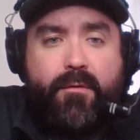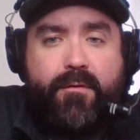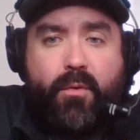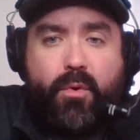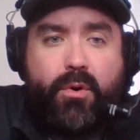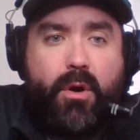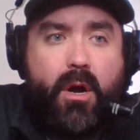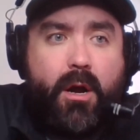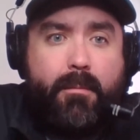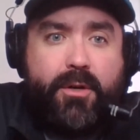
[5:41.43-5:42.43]
for
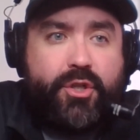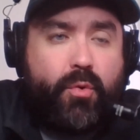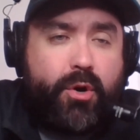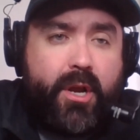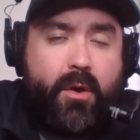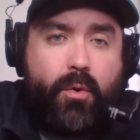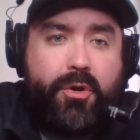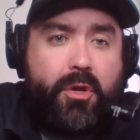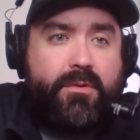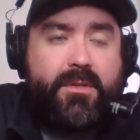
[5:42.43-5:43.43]
uh, a majority, or
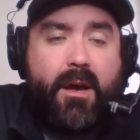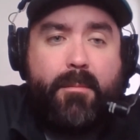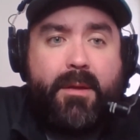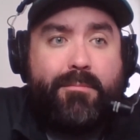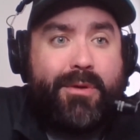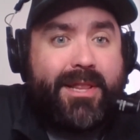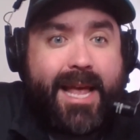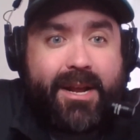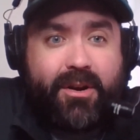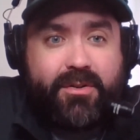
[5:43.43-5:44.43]
do you sub in
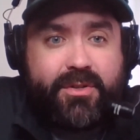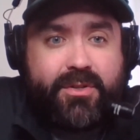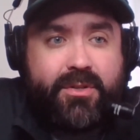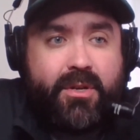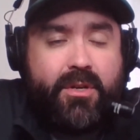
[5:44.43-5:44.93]
players